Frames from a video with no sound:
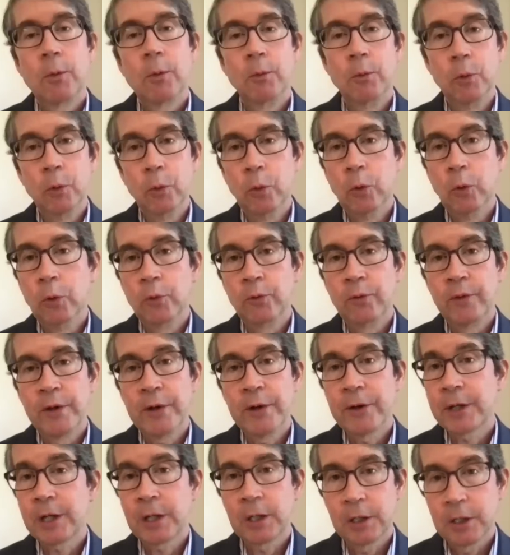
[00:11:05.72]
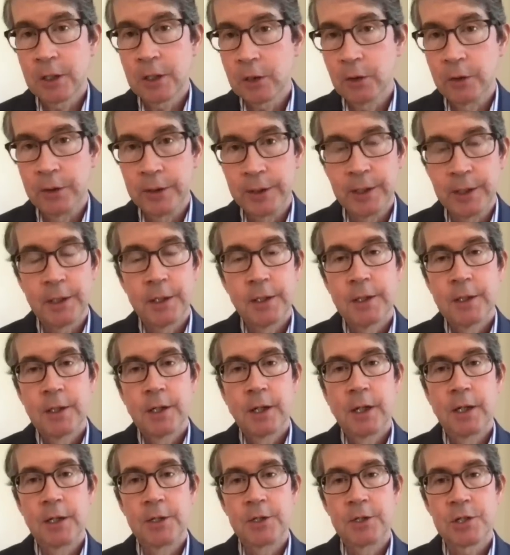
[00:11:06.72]
ruled very clearly
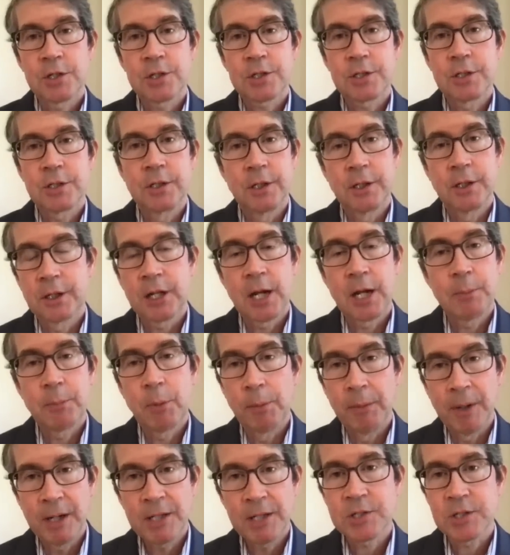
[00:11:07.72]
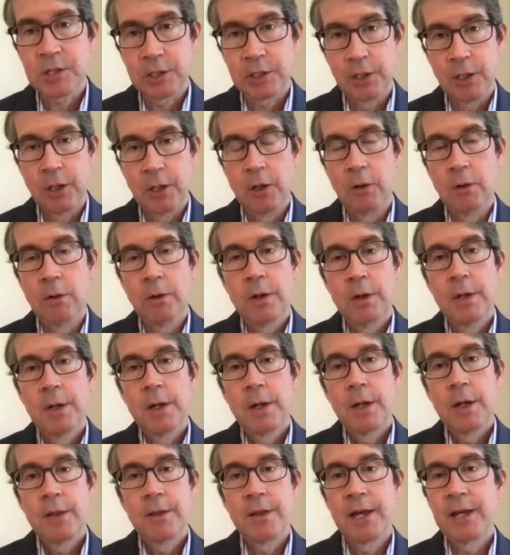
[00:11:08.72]
just a couple months ago
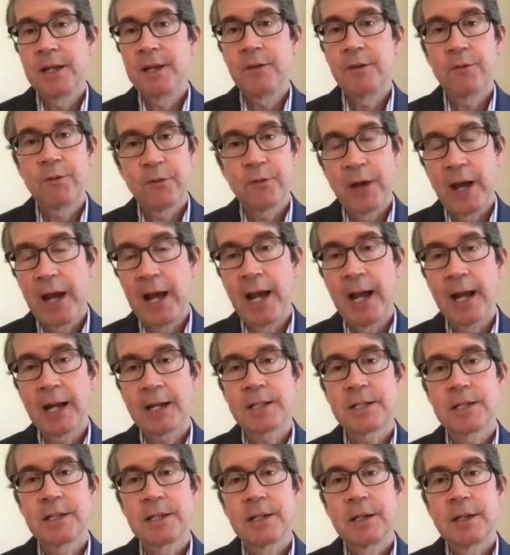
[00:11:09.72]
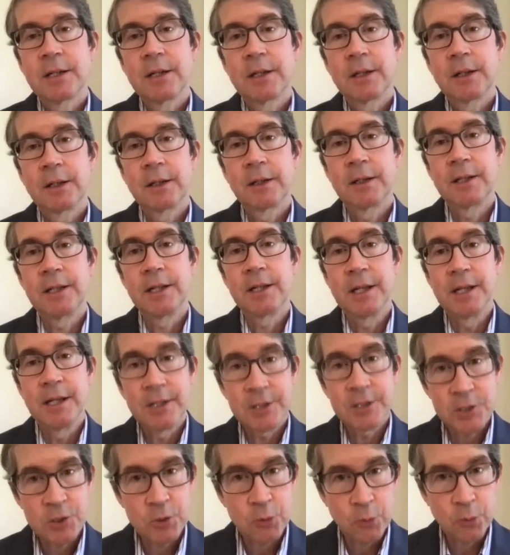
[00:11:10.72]
that, in fact, the
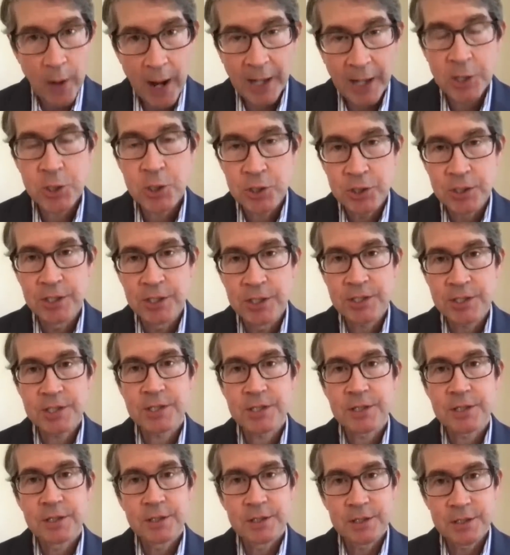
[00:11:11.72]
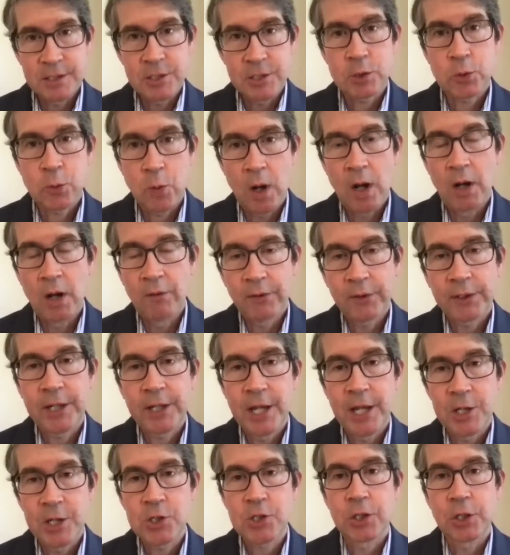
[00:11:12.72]
insurrectionist
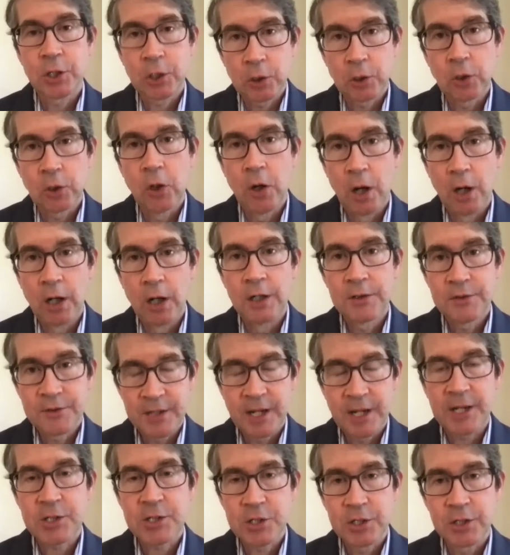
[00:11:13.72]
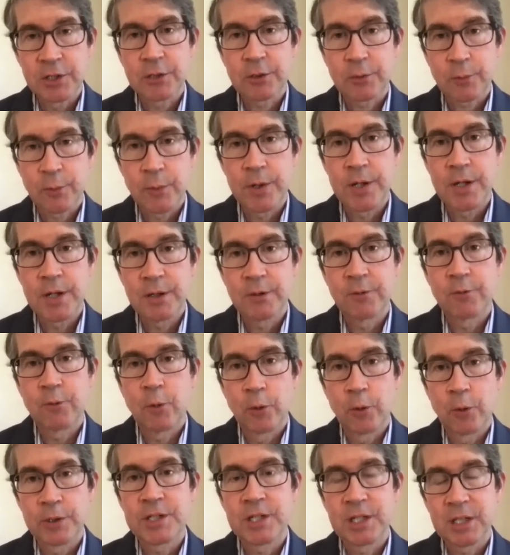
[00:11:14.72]
disqualification clause, Section 3 of the
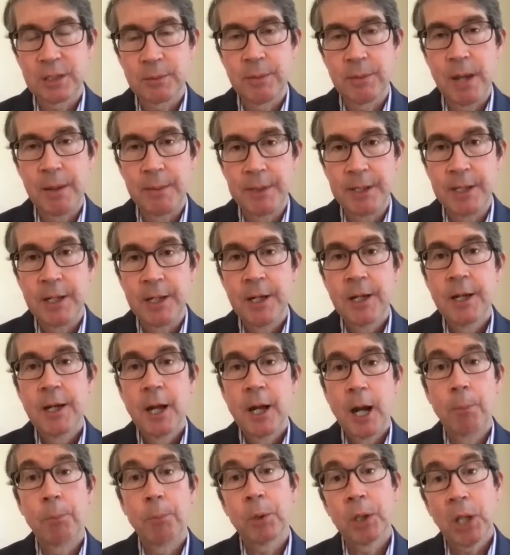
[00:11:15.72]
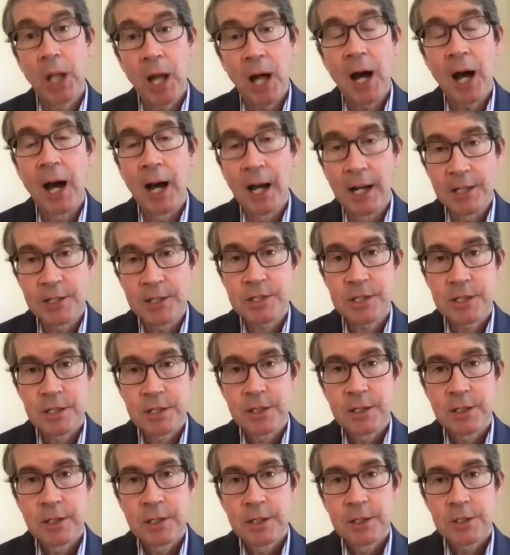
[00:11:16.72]
14th Amendment, applies
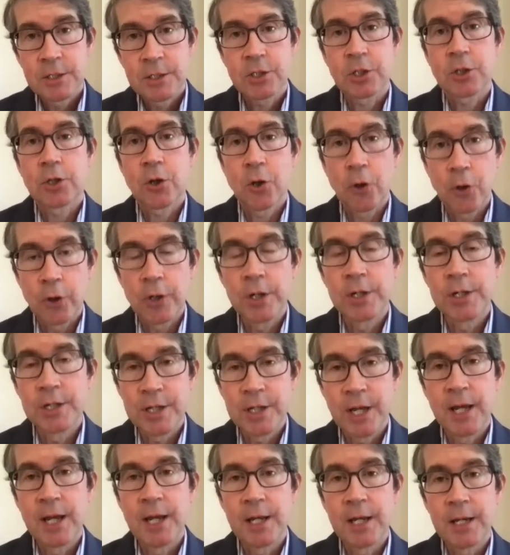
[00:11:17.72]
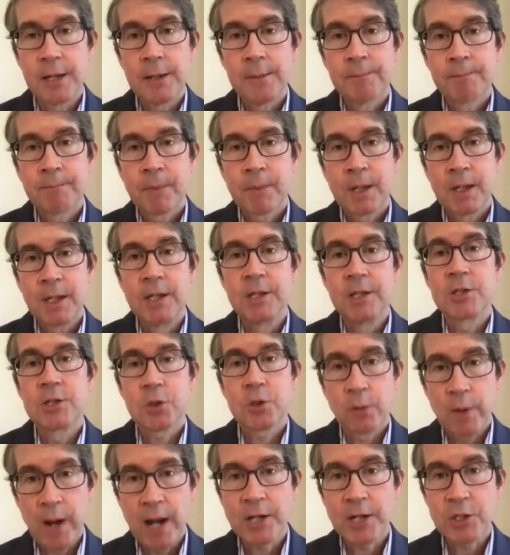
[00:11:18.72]
to current day
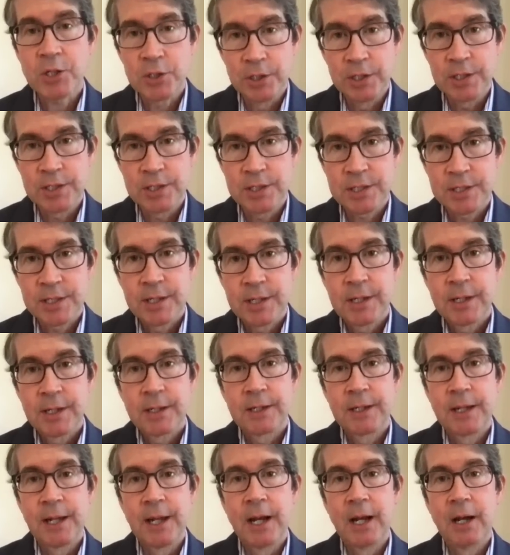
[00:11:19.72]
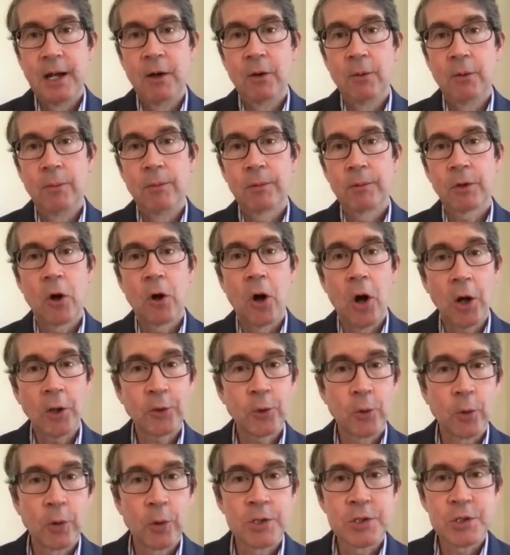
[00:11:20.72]
insurrectionists. Now,
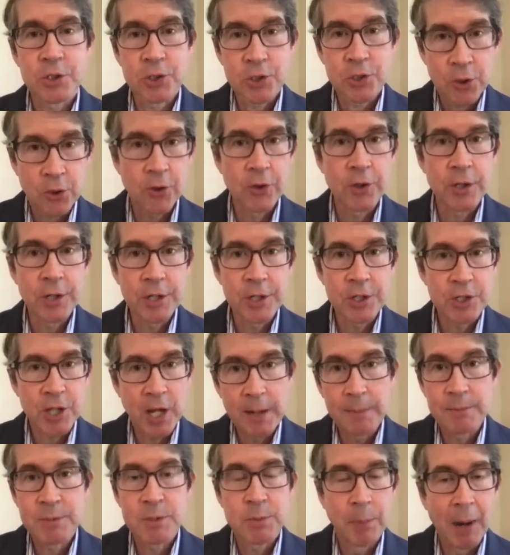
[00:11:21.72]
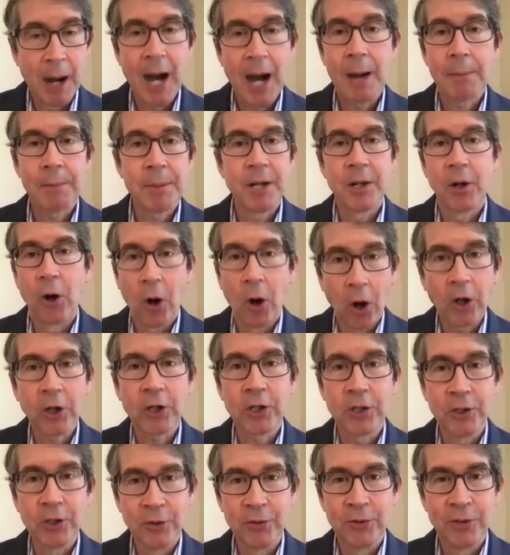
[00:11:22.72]
Cawthorn's attorney, James Bopp, had
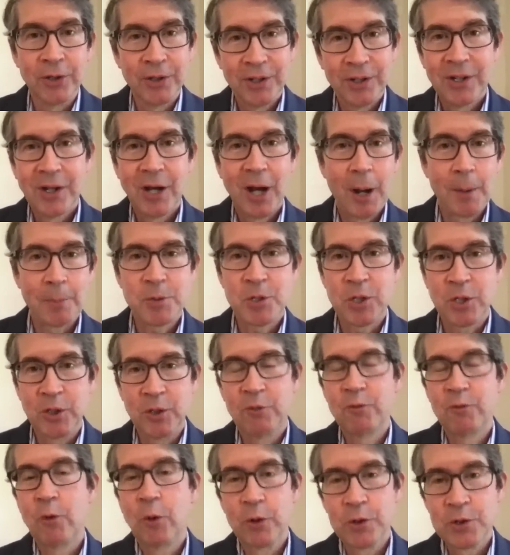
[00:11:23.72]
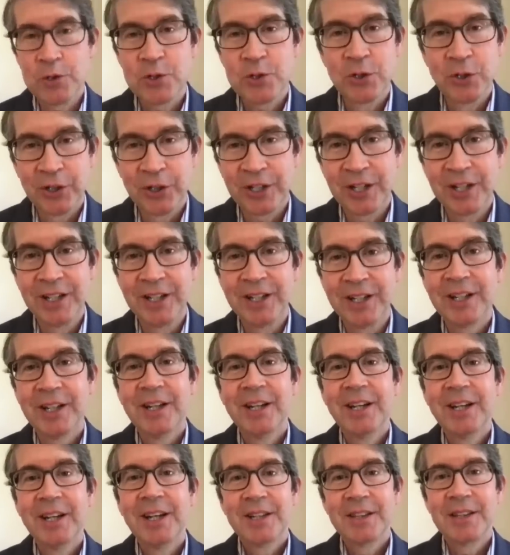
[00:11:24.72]
argued up to the Fourth Circuit
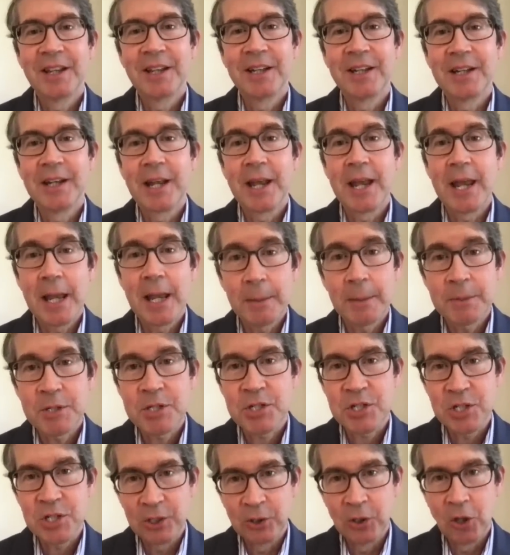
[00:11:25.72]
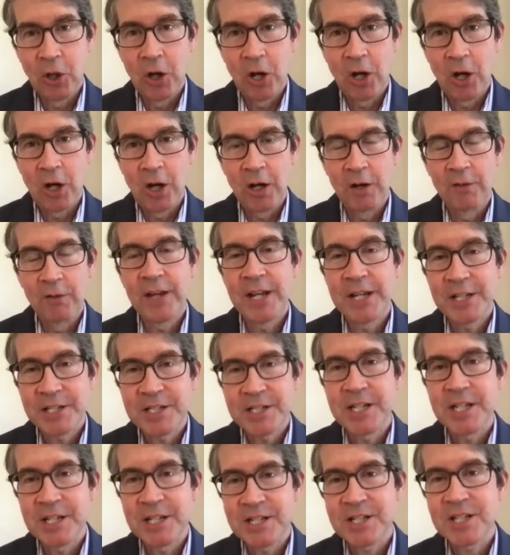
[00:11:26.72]
that an amnesty law of
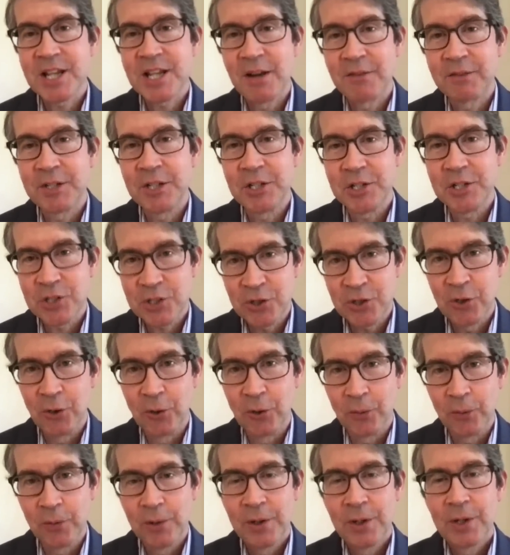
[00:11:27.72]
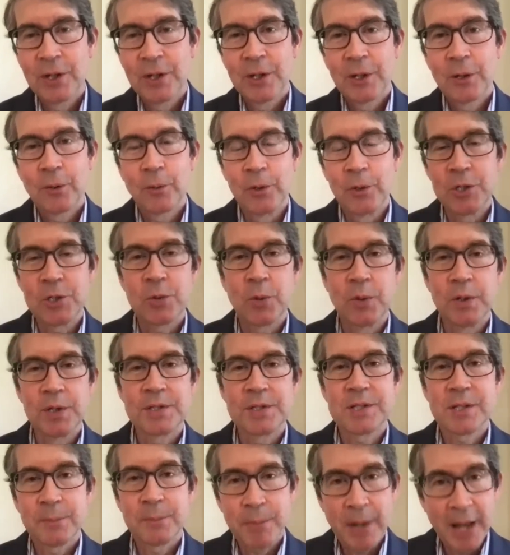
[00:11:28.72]
1872, which
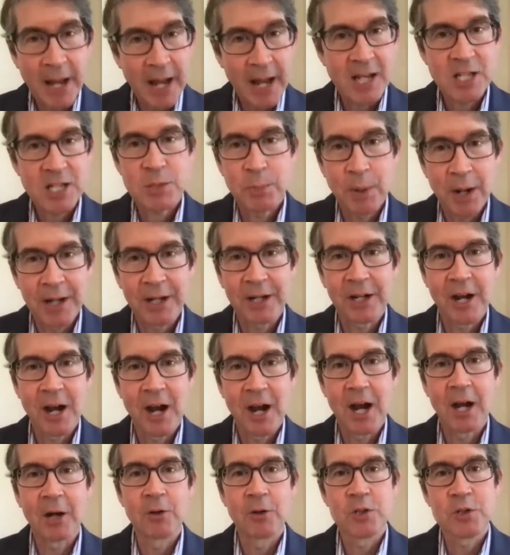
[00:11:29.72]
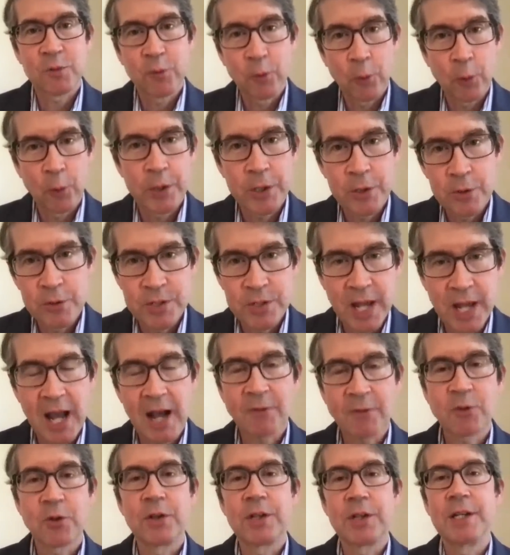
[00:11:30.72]
was passed by Congress 4 years
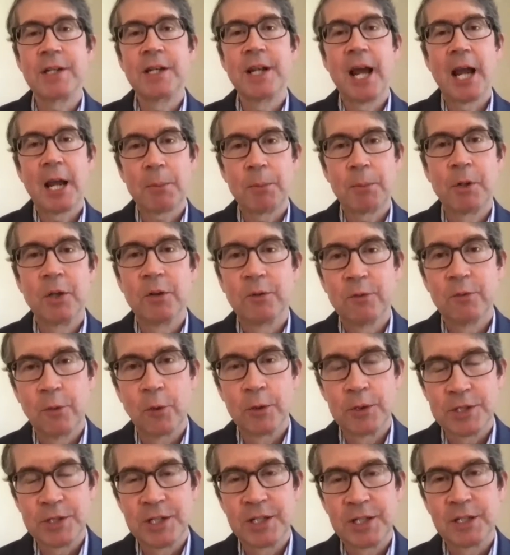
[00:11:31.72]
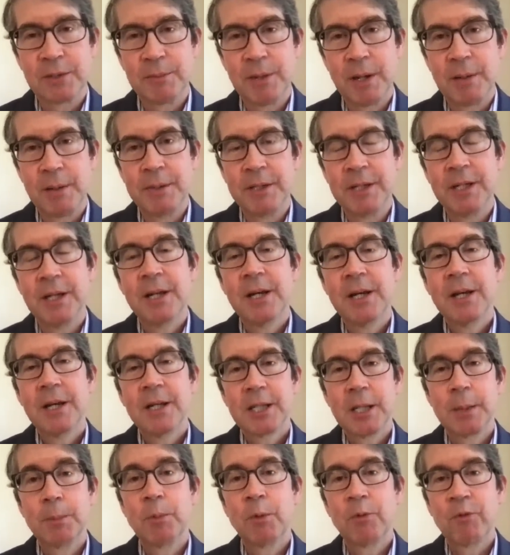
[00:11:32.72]
after the enactment of the 14th Amendment,
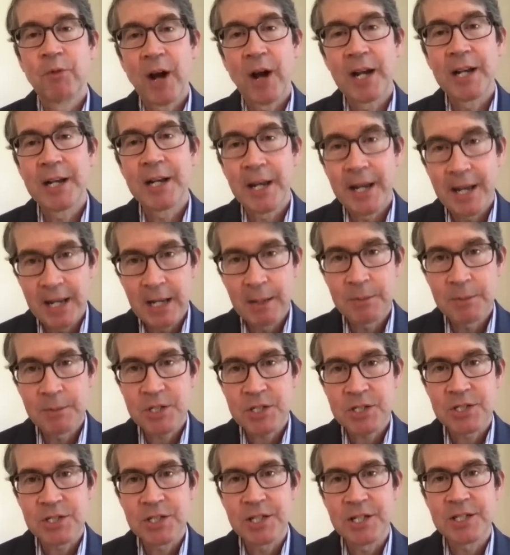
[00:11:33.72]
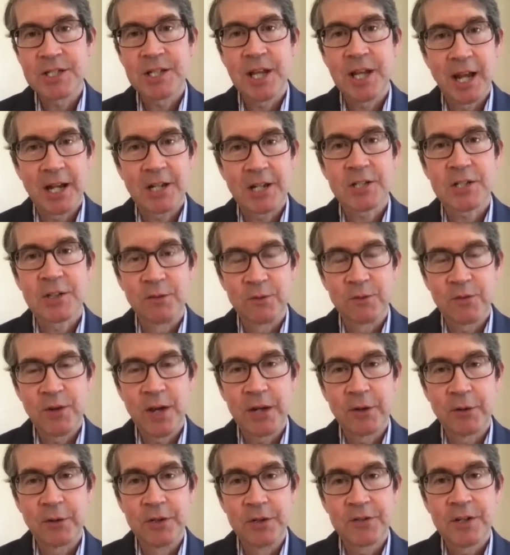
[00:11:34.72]
that provided amnesty to
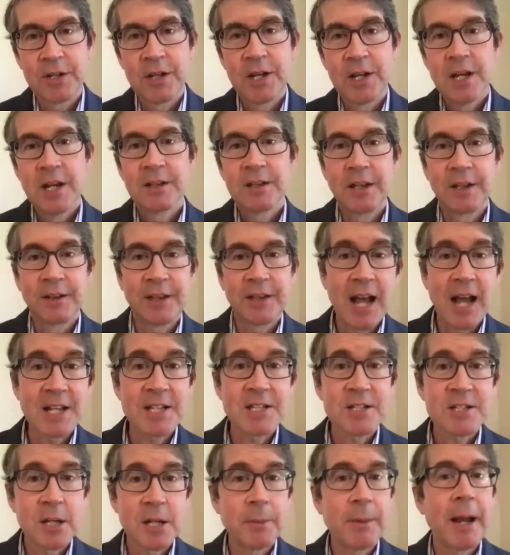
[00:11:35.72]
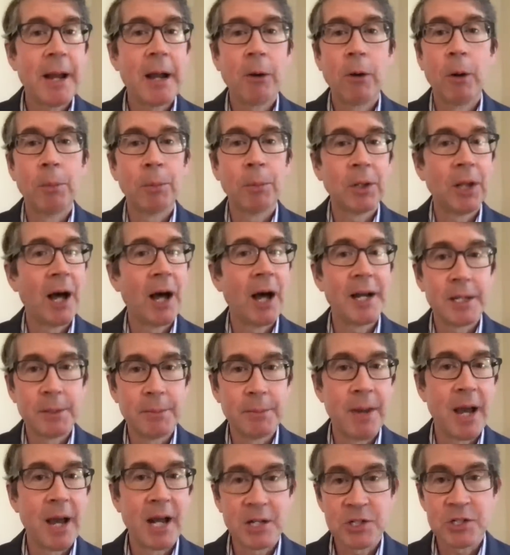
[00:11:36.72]
ex-Confederates, that somehow applied to
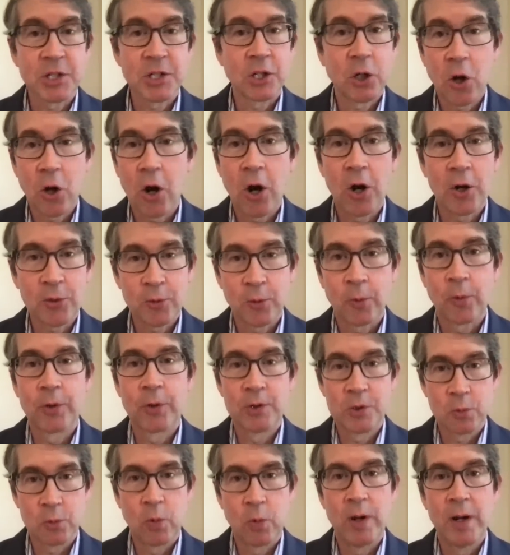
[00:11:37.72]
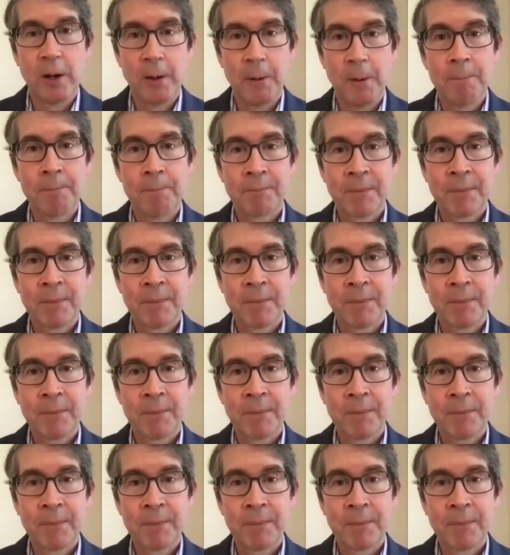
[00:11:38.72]
Madison Cawthorn as well.